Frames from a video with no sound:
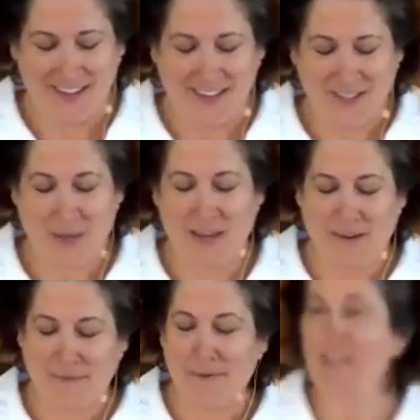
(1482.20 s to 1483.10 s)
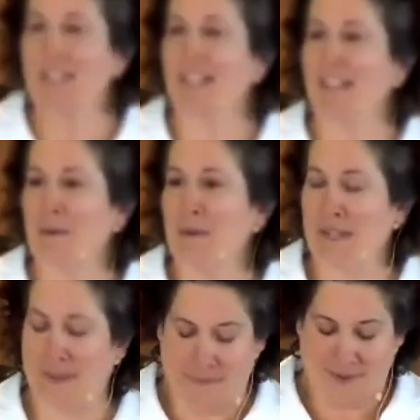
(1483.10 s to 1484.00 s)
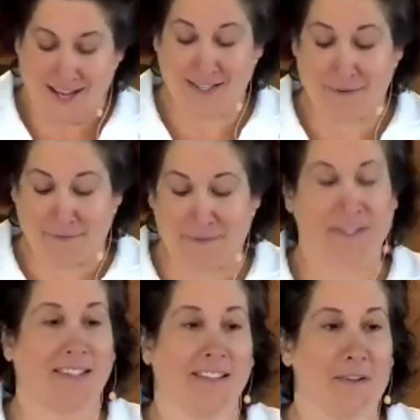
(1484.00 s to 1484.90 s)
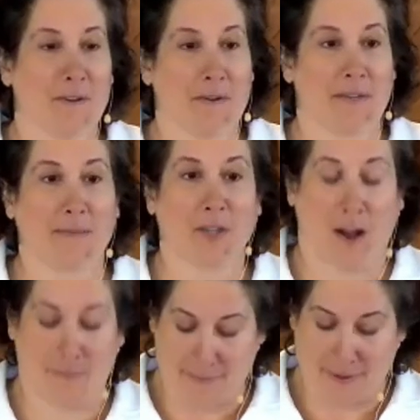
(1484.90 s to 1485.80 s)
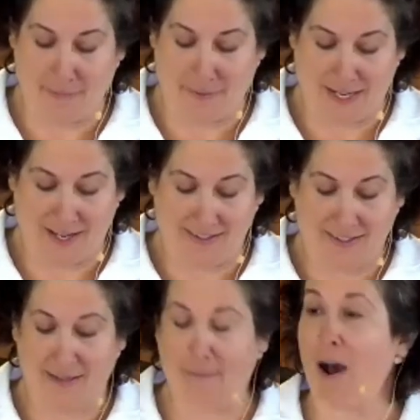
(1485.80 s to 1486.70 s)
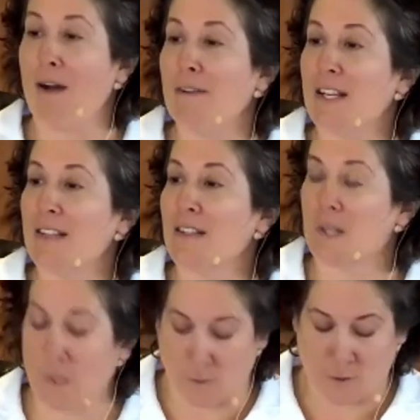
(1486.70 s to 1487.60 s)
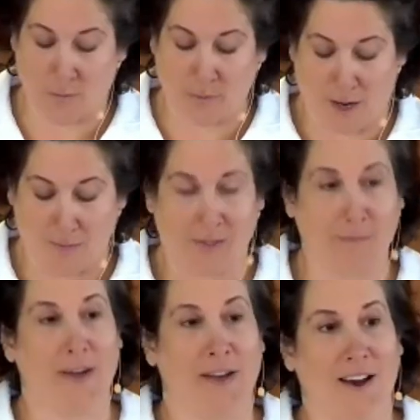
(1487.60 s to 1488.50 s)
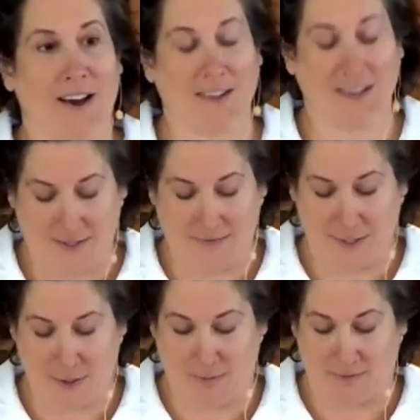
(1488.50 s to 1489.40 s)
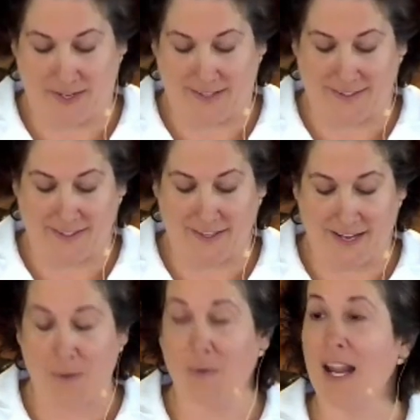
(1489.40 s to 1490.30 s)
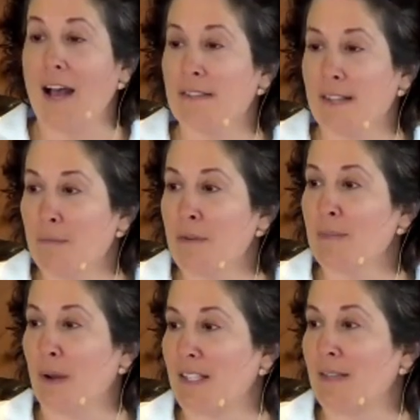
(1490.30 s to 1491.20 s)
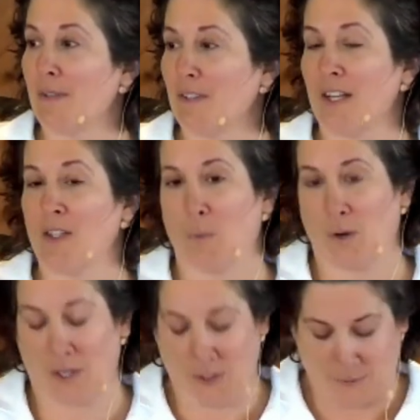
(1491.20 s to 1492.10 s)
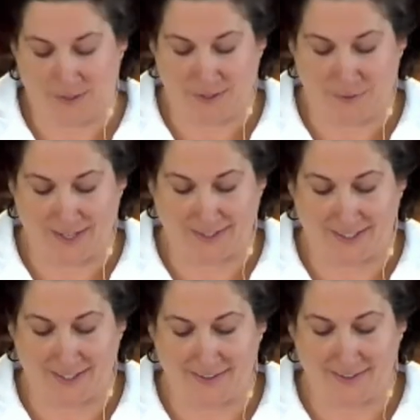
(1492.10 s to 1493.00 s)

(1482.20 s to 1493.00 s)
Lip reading: So that first thing UUism, that is the first thing that UUism taught me about money, that poverty is a social problem, not an individual failing, and we have some responsibility to work towards addressing it.